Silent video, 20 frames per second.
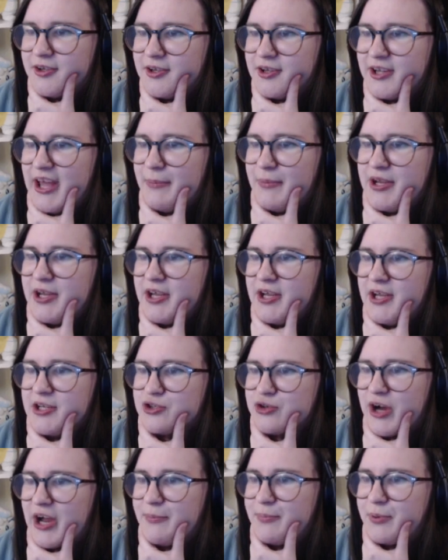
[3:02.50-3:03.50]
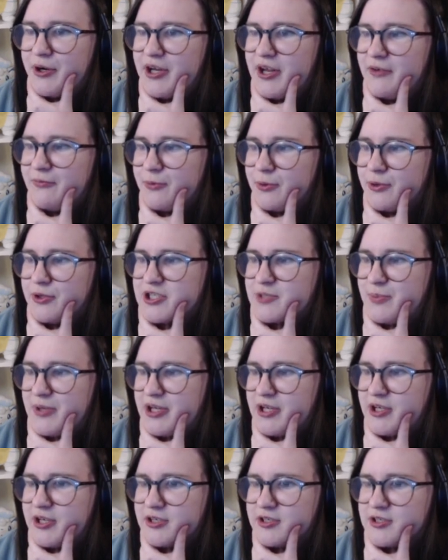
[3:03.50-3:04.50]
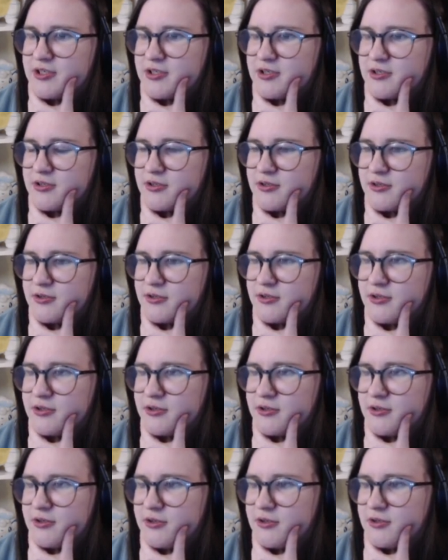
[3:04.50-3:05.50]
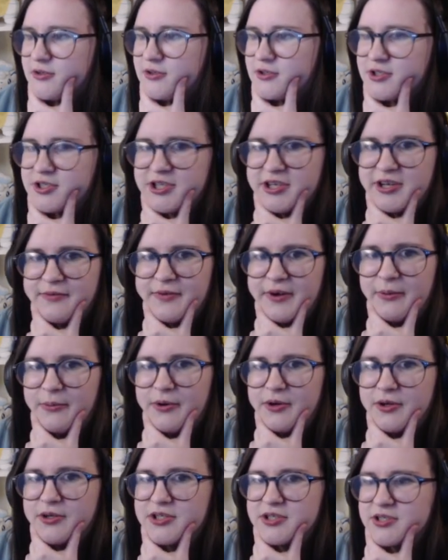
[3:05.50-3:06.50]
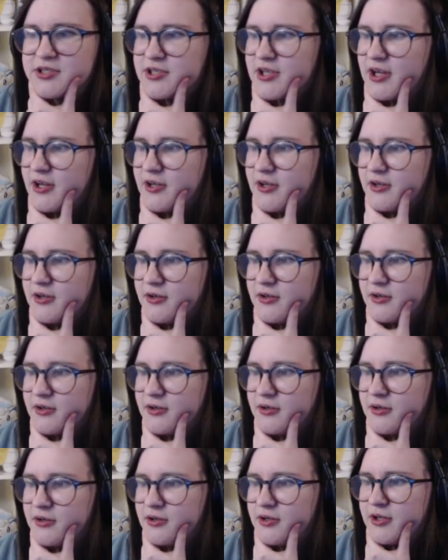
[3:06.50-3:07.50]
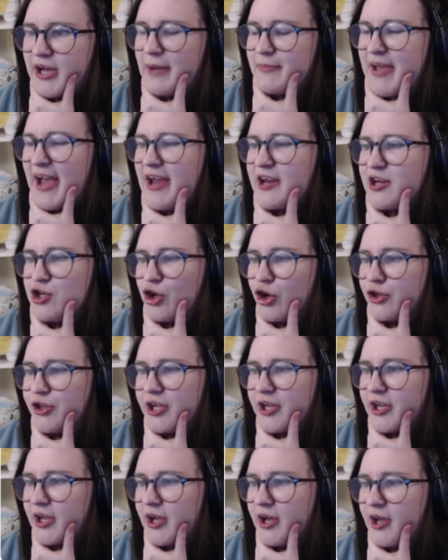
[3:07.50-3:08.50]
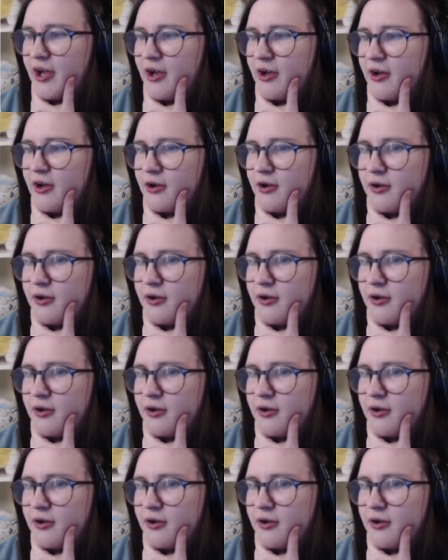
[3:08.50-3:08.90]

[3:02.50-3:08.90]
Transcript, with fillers: Let me try putting it through the speakers. I'm seeing if that works instead. I'm getting nothing here.